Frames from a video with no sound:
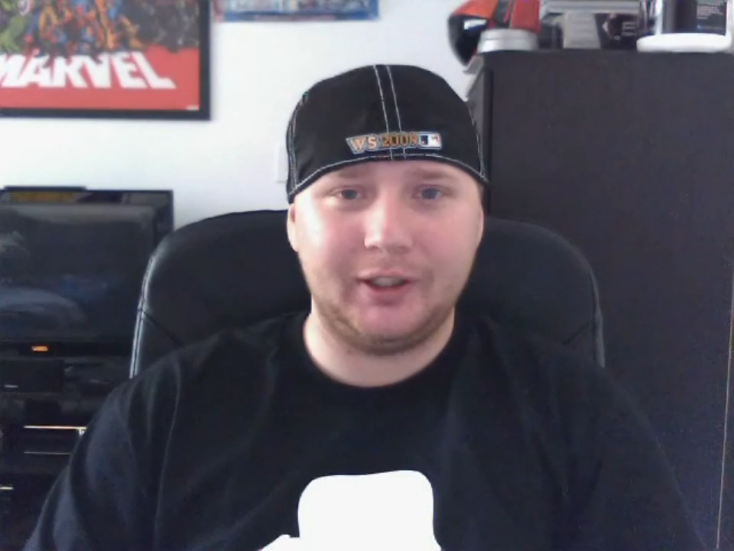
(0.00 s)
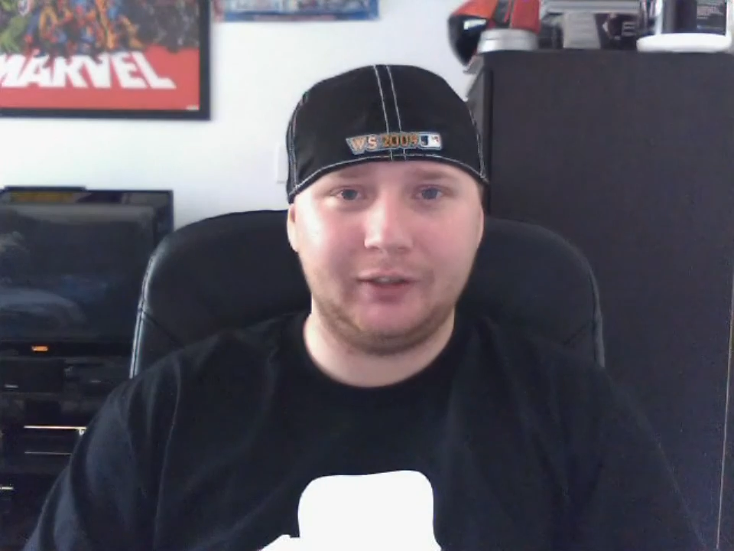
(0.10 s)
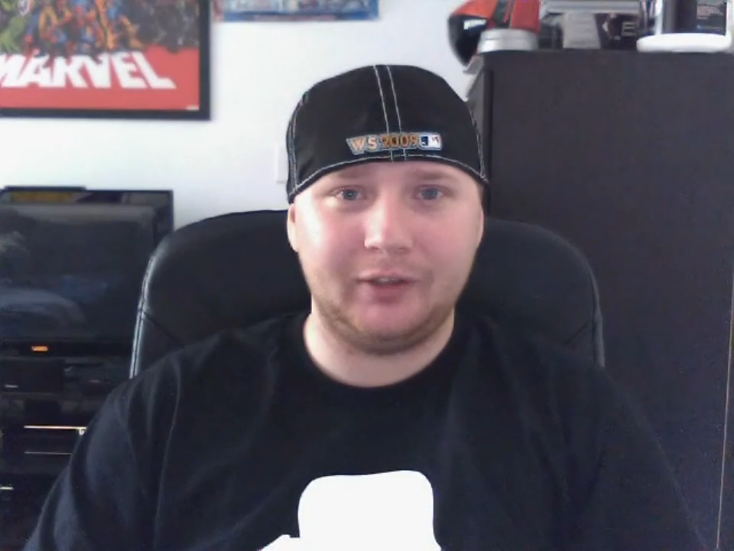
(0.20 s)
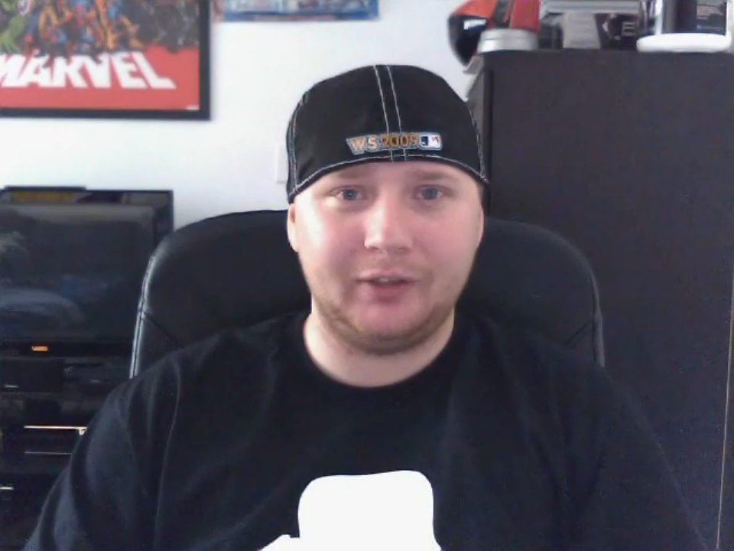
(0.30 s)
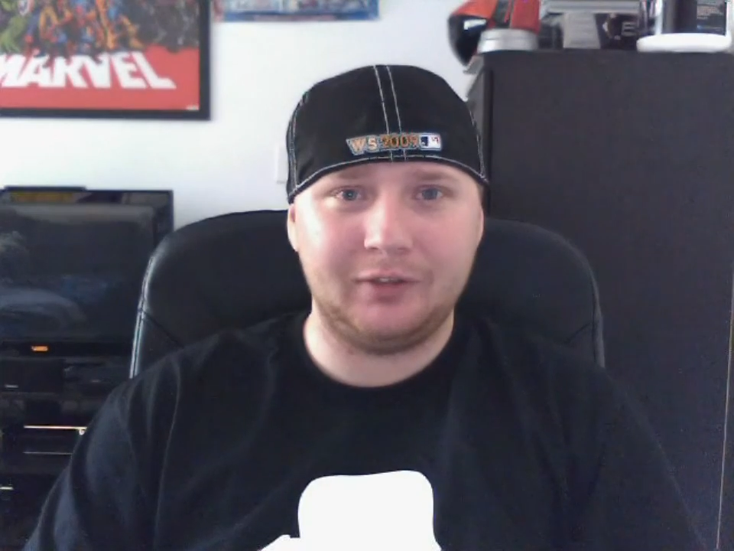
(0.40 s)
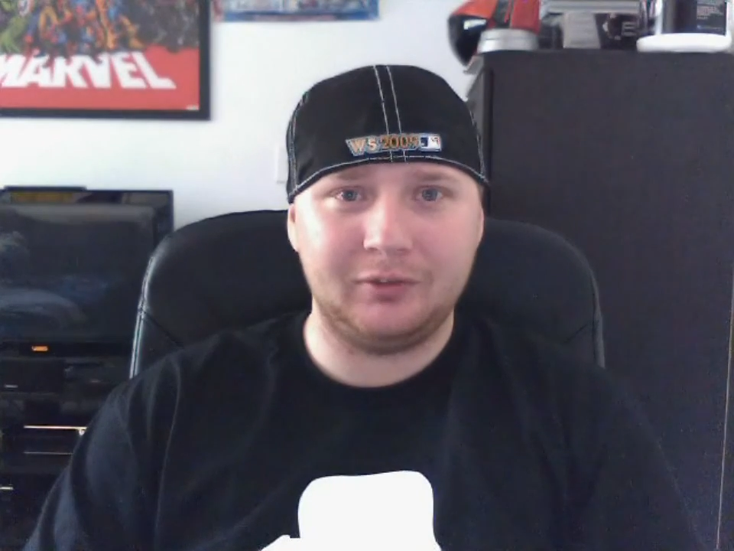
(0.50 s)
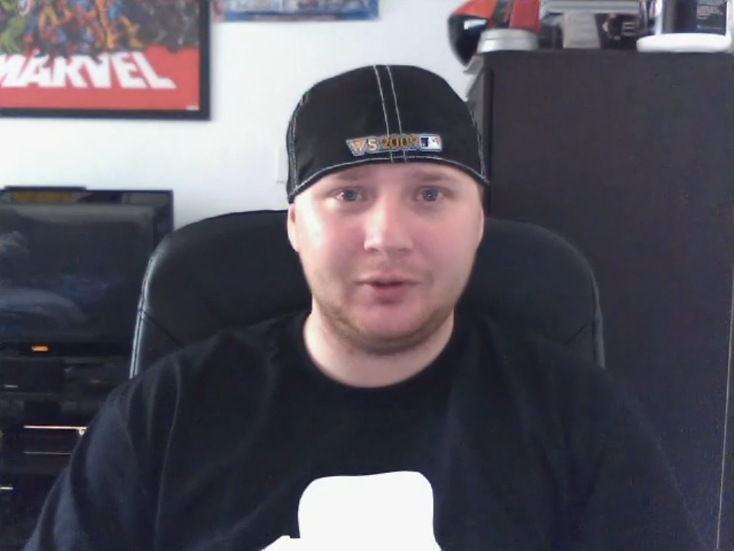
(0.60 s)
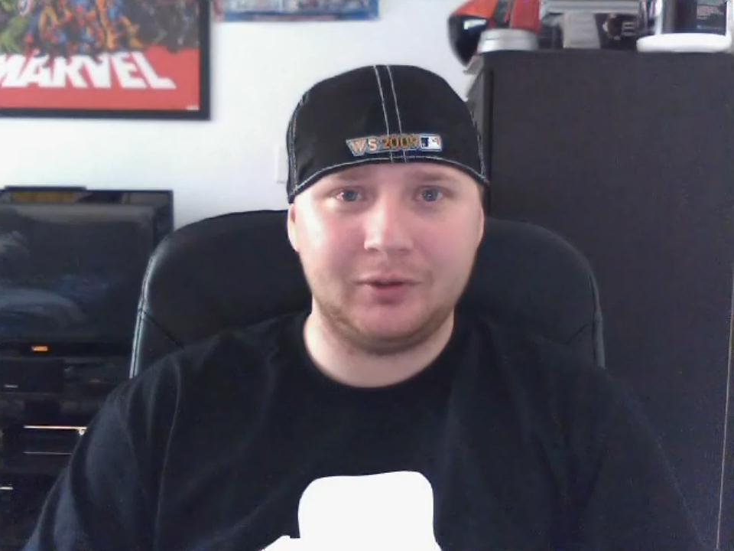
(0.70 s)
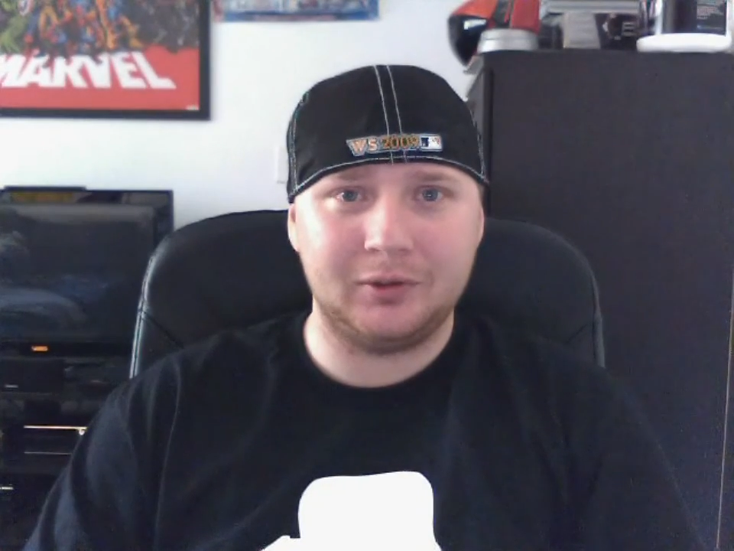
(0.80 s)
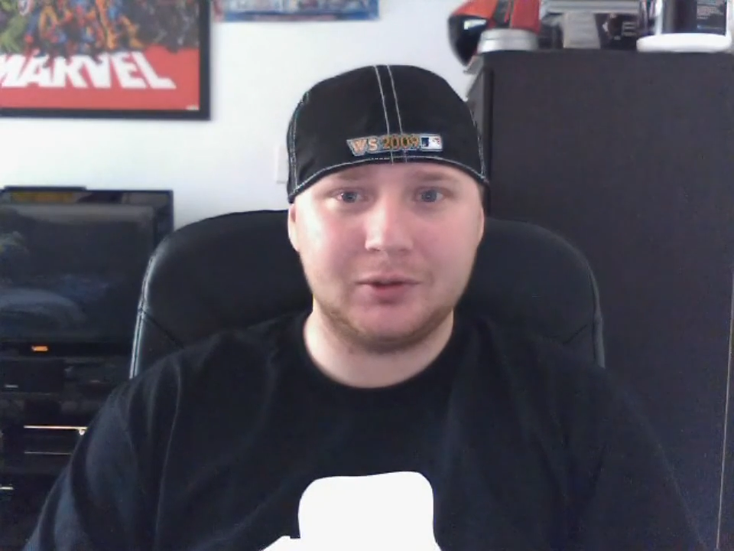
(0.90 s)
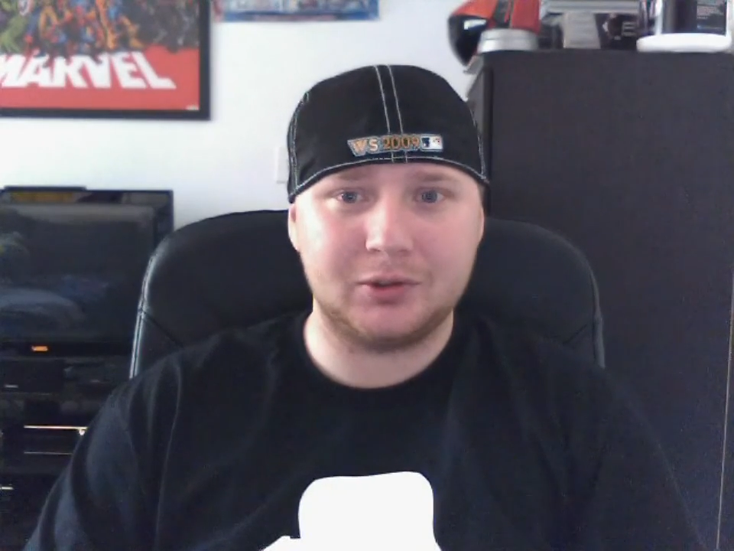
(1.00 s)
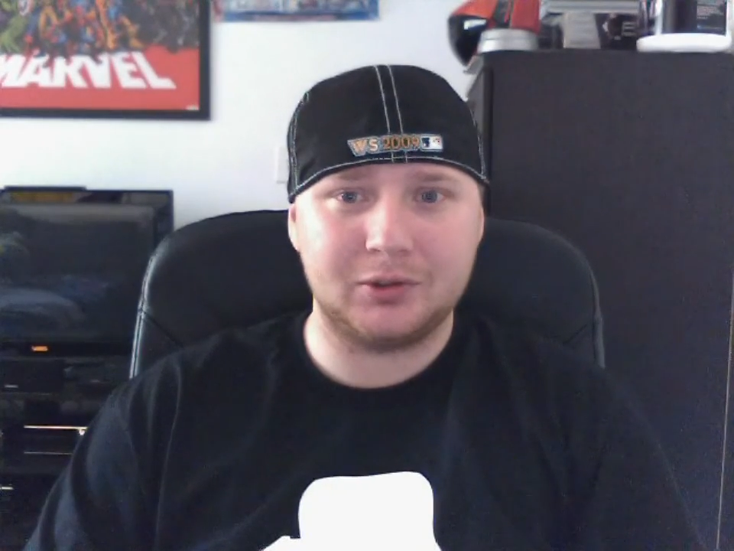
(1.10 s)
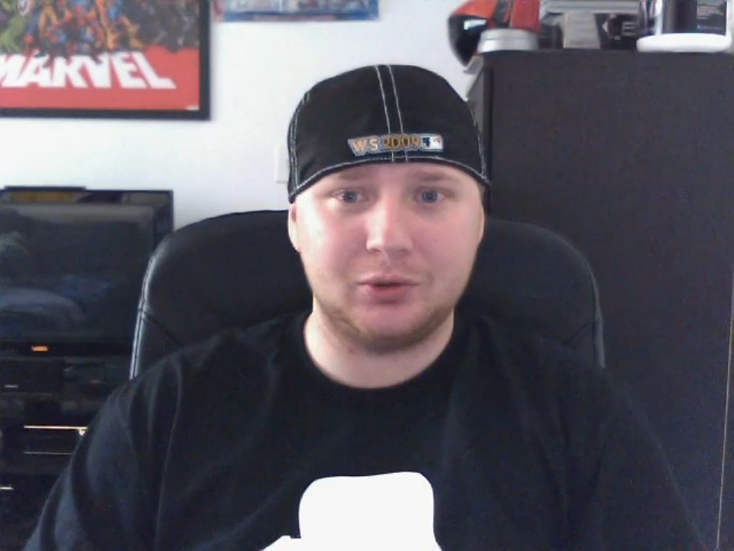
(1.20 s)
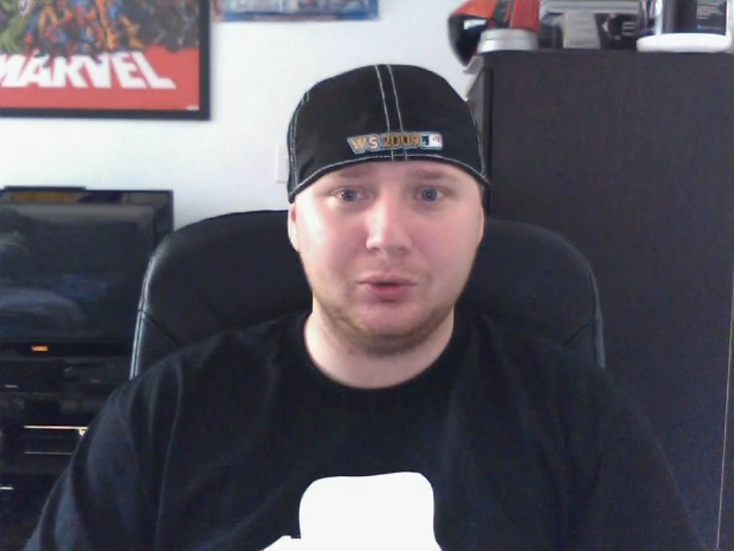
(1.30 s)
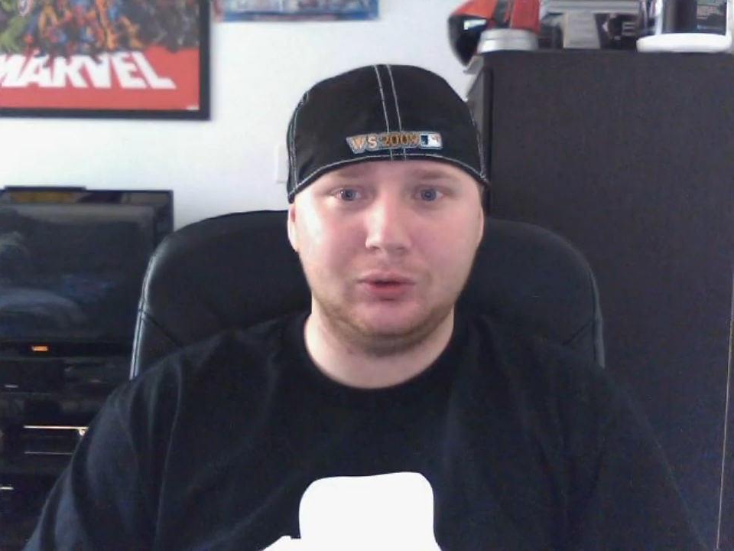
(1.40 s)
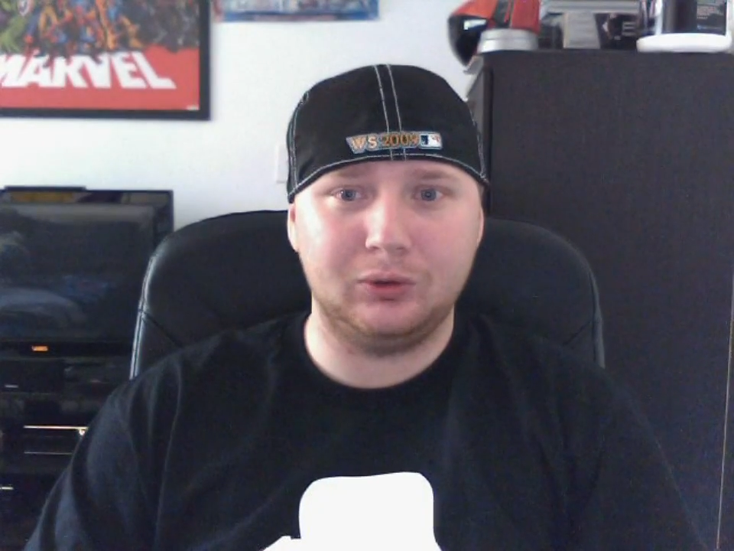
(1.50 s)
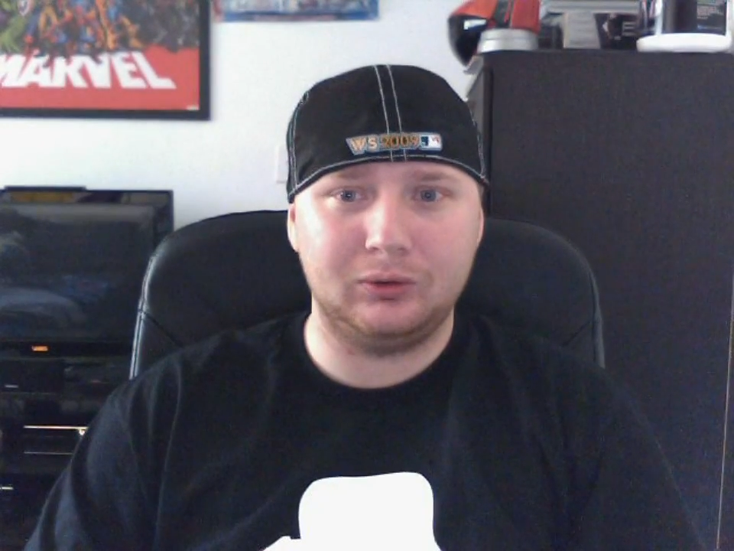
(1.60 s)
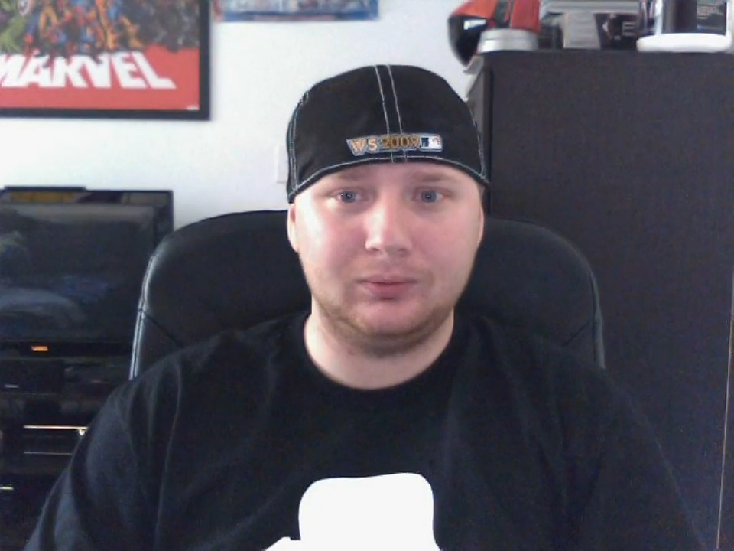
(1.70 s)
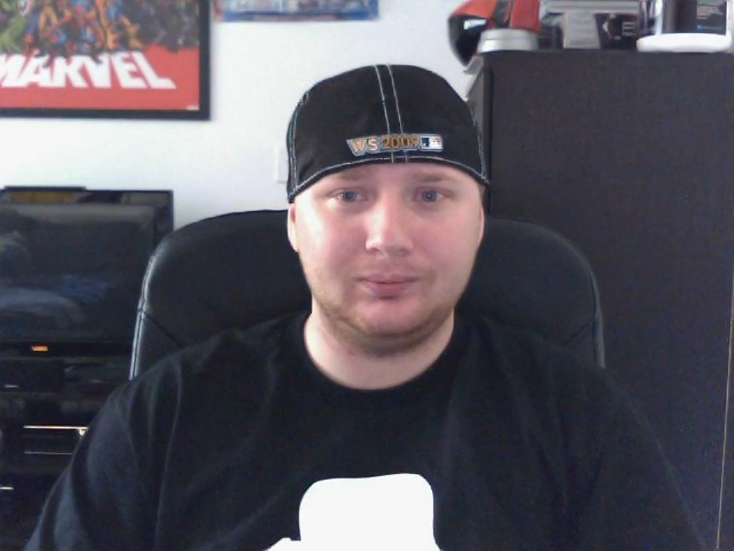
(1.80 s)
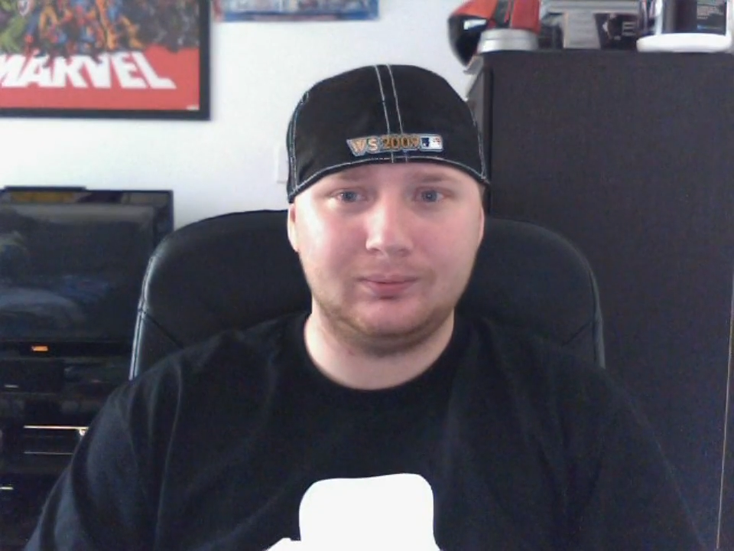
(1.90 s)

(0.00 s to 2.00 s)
getting ready for school,